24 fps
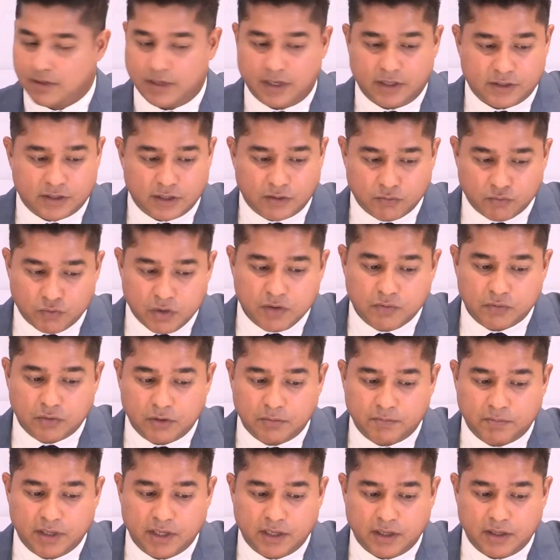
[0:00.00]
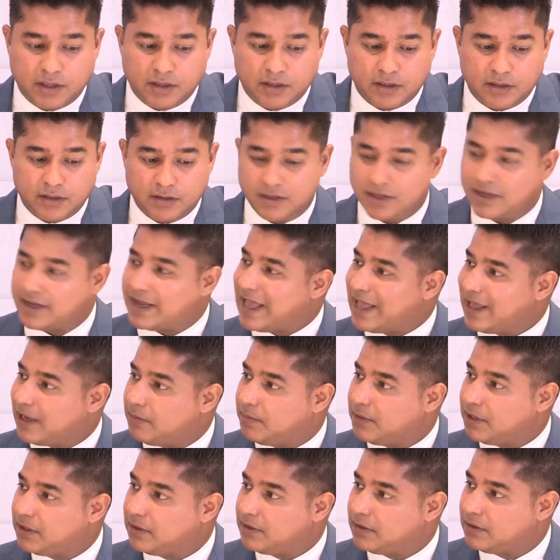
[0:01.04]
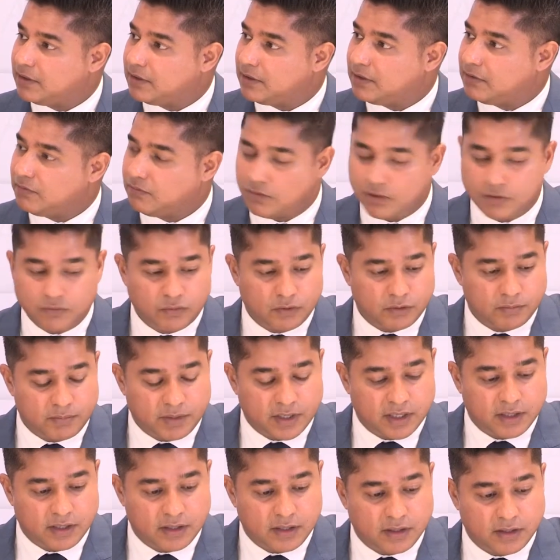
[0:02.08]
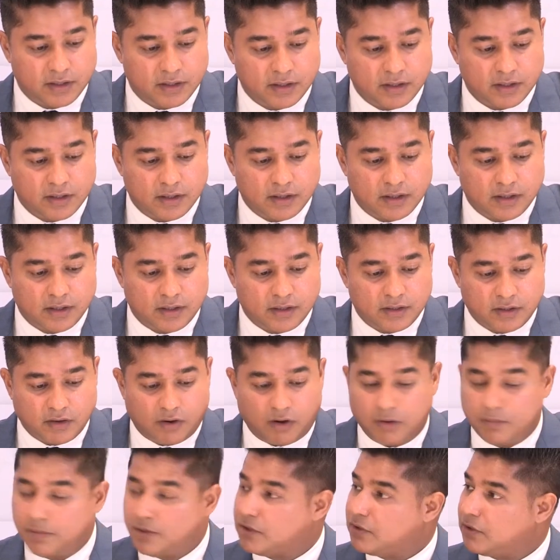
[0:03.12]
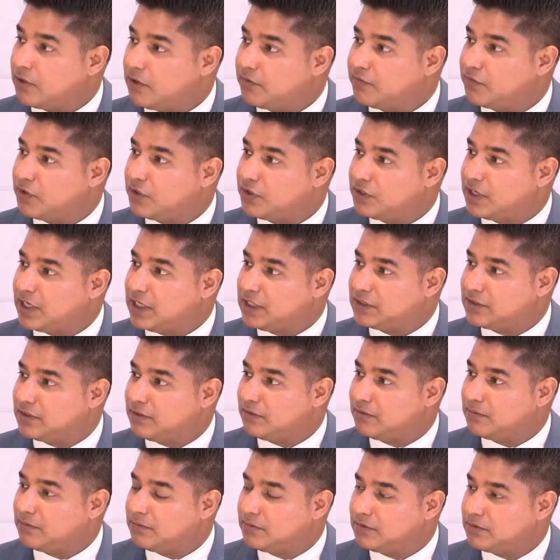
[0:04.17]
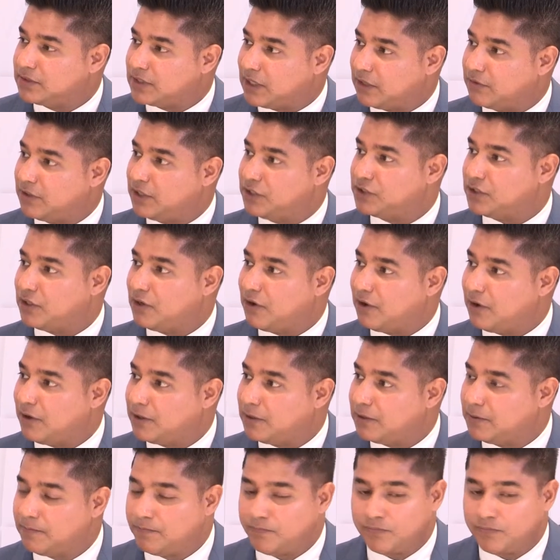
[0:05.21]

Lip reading: I said, we will be the Academy. We will be the arbiter of good taste in South Asian art.